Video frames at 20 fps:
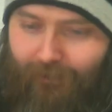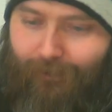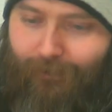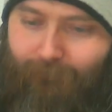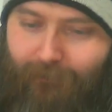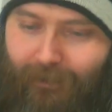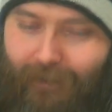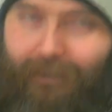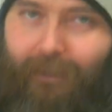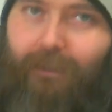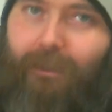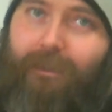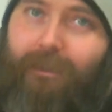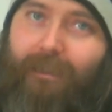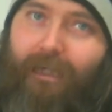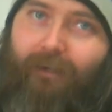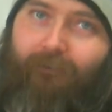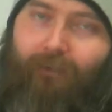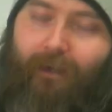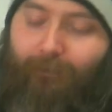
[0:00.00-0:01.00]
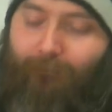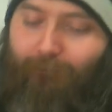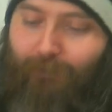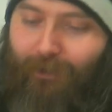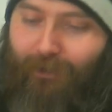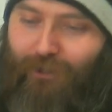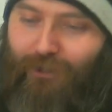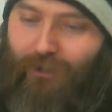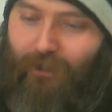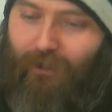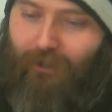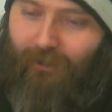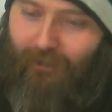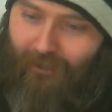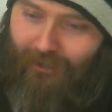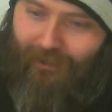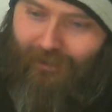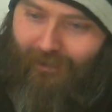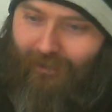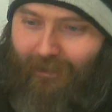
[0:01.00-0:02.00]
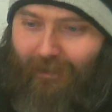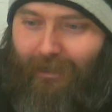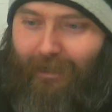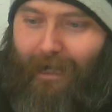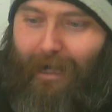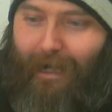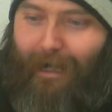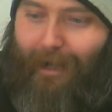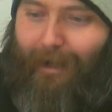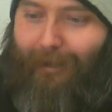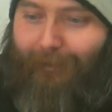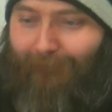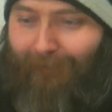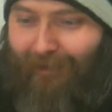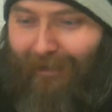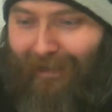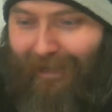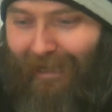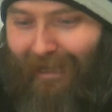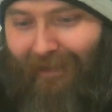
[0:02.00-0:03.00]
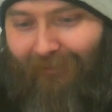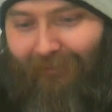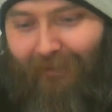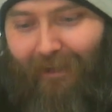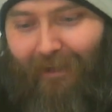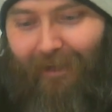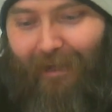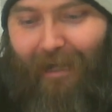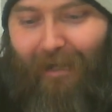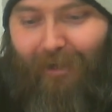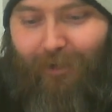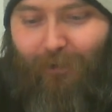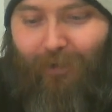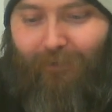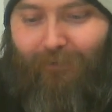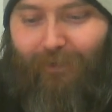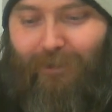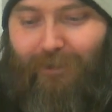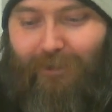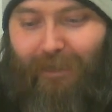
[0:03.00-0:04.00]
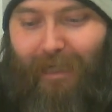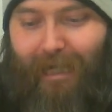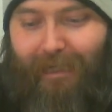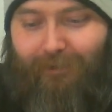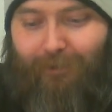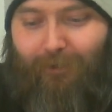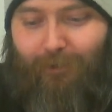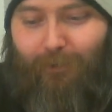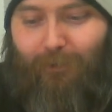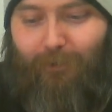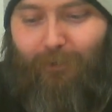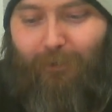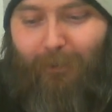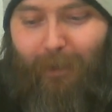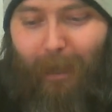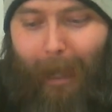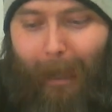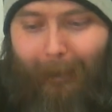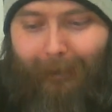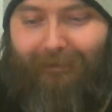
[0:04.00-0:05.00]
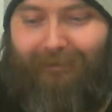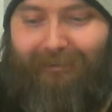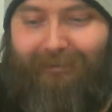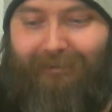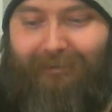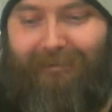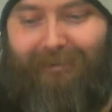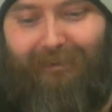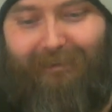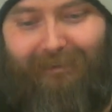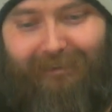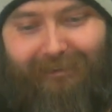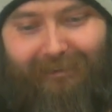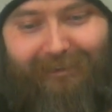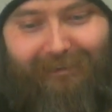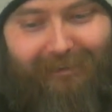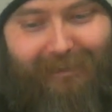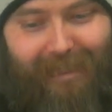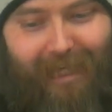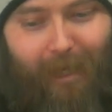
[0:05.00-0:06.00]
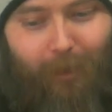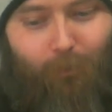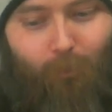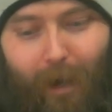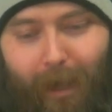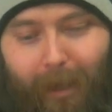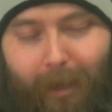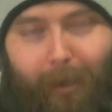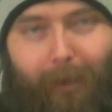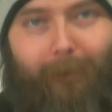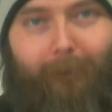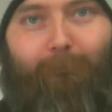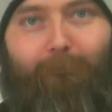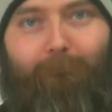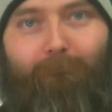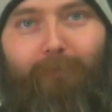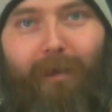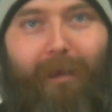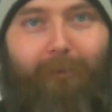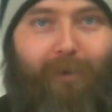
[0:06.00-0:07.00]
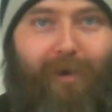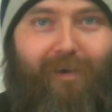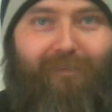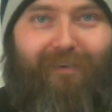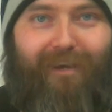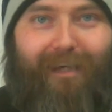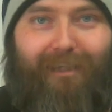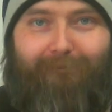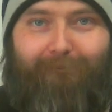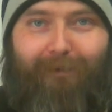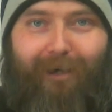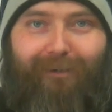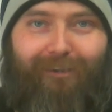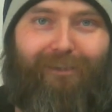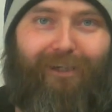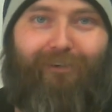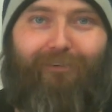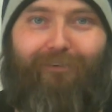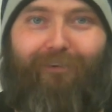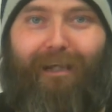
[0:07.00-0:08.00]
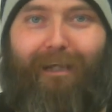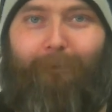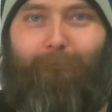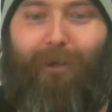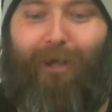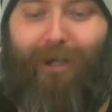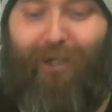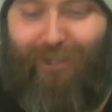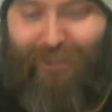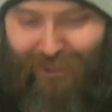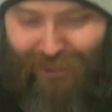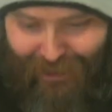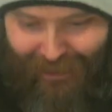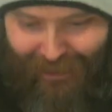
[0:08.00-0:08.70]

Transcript: That doesn't say that, but it should. And then you get to try to say what your B-movie is about. So you're doing like a pitch.